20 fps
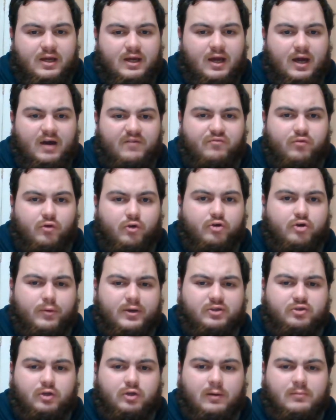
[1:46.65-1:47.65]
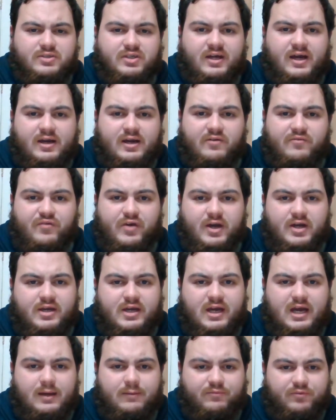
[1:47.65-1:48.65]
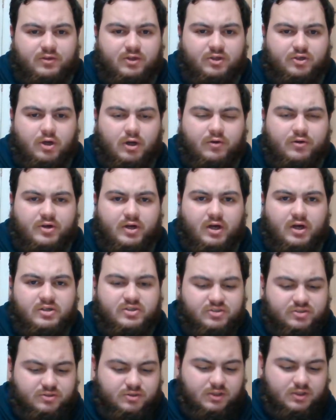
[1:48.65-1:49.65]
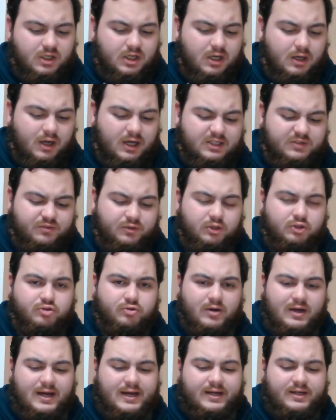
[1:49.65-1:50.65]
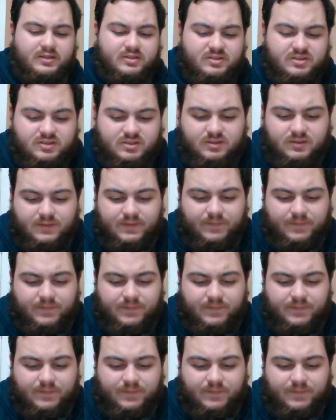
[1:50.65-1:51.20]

I thought Corey Thompson had a fair game for the Gold Coast. As for the Dragons,